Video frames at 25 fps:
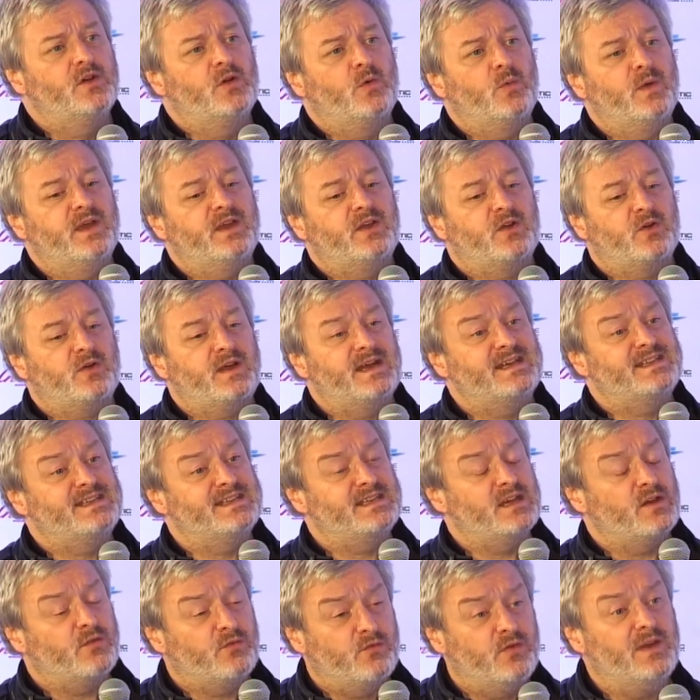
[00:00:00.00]
we
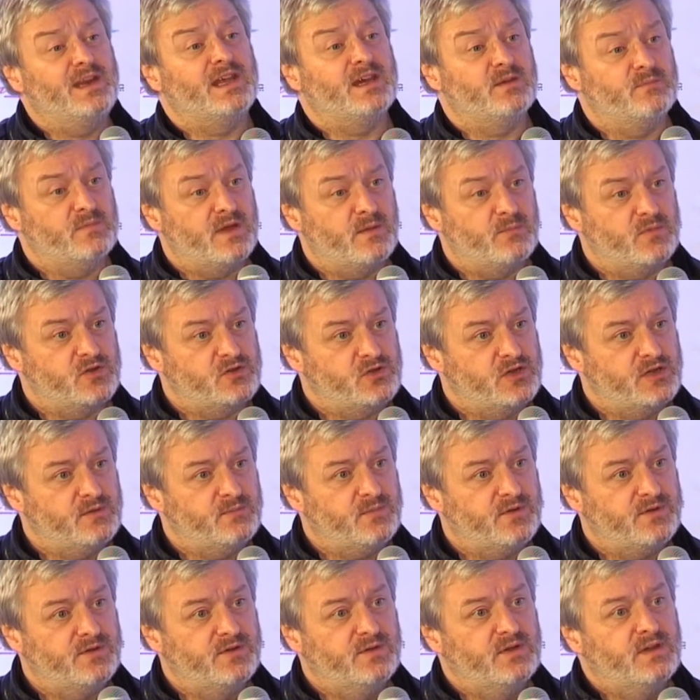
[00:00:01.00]
created affiliate membership.
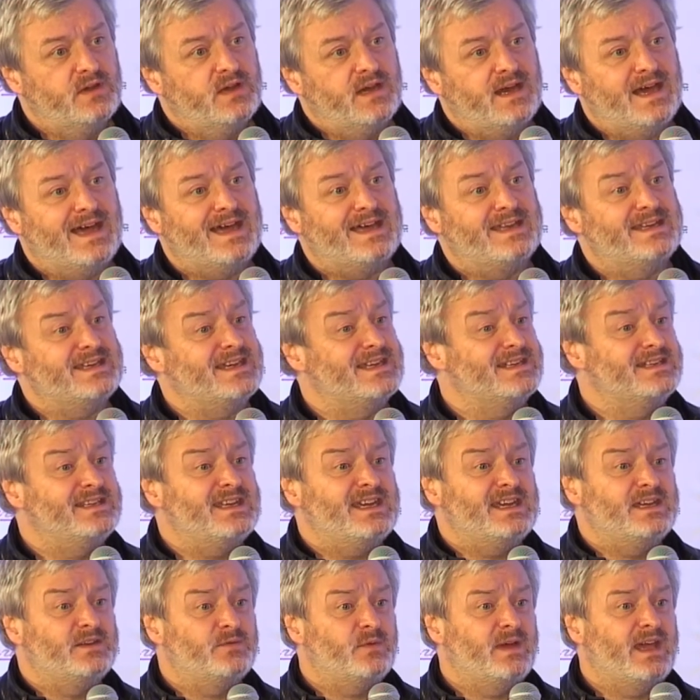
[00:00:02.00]
And
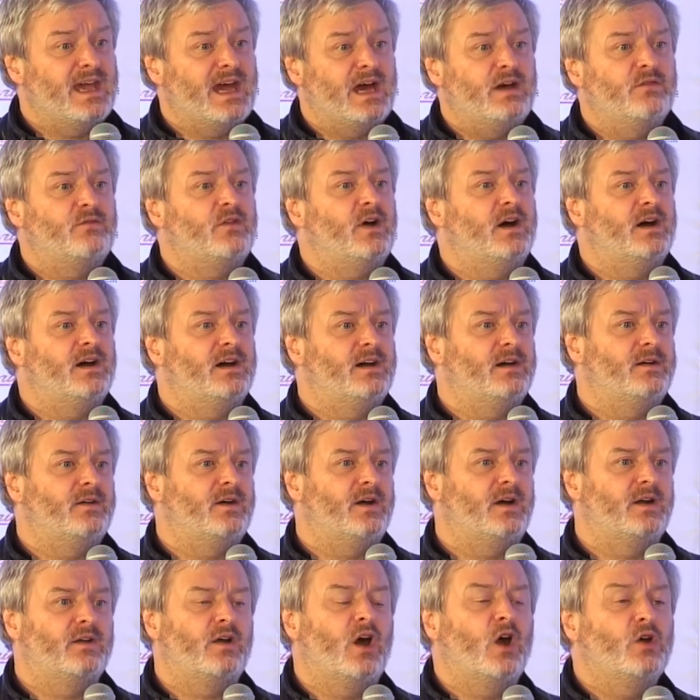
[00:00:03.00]
indeed, we have
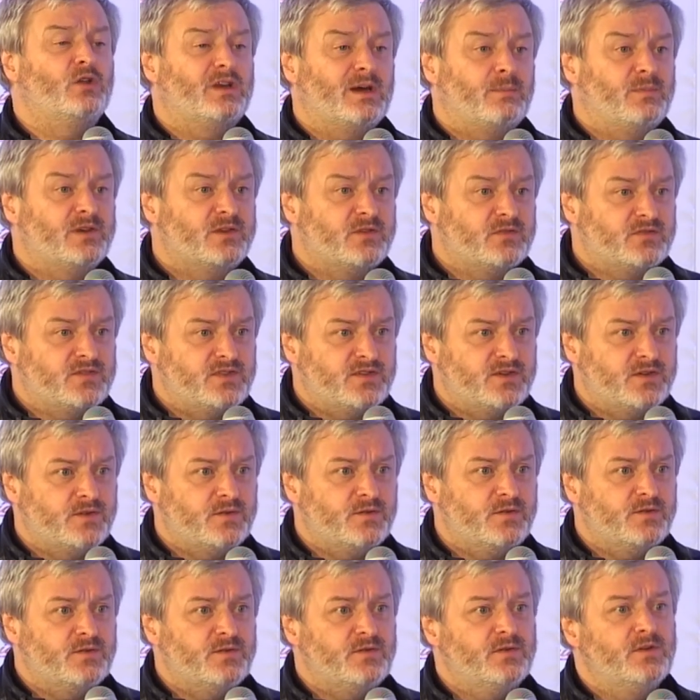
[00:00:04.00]

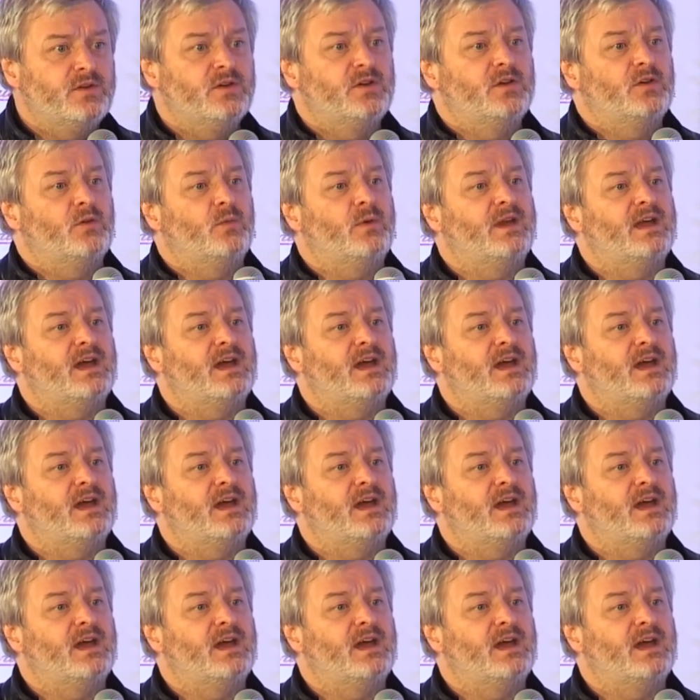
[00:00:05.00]
OW2, we